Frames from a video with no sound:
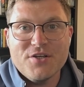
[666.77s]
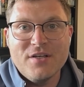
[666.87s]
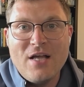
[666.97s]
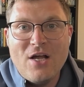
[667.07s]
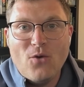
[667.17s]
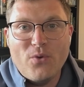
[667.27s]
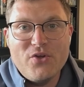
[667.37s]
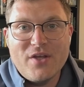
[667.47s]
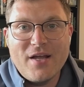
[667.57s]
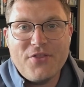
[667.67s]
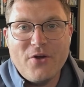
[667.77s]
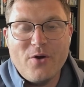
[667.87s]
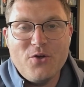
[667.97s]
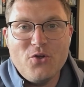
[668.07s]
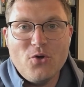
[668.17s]
And when you get
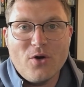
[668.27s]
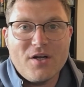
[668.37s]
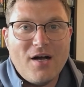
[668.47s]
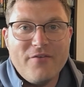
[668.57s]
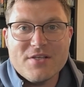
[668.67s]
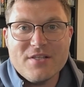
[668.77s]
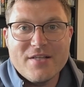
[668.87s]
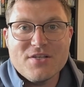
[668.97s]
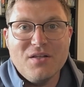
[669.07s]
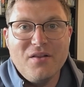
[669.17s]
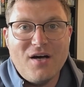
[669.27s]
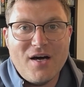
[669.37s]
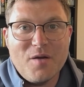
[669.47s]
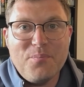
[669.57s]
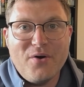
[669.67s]
there in New York, obviously, it's a
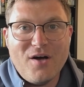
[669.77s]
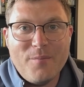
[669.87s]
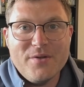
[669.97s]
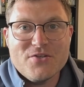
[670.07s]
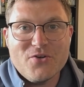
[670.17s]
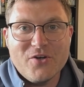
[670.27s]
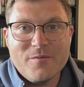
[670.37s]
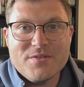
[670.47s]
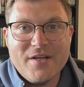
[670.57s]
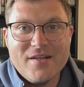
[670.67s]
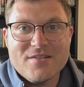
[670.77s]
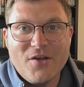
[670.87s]
lot of pomp and circumstance.